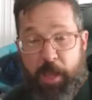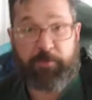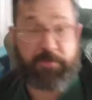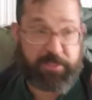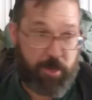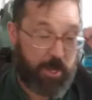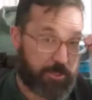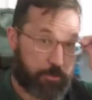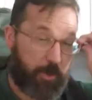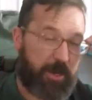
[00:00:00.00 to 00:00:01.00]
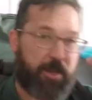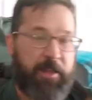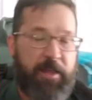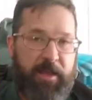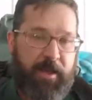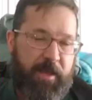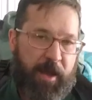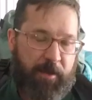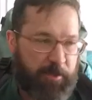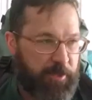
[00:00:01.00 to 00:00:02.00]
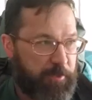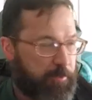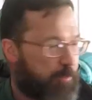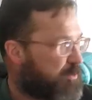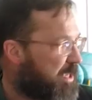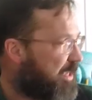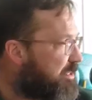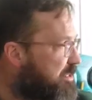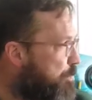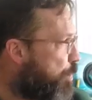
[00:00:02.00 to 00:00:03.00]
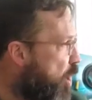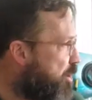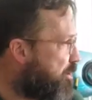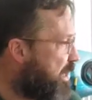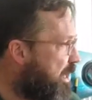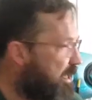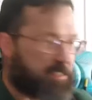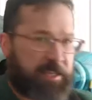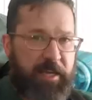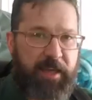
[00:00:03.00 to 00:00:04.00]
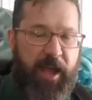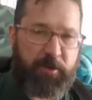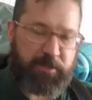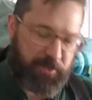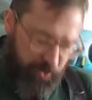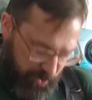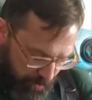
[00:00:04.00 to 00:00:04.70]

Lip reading: pounds. So I just I'm gonna take this apart inside the house and just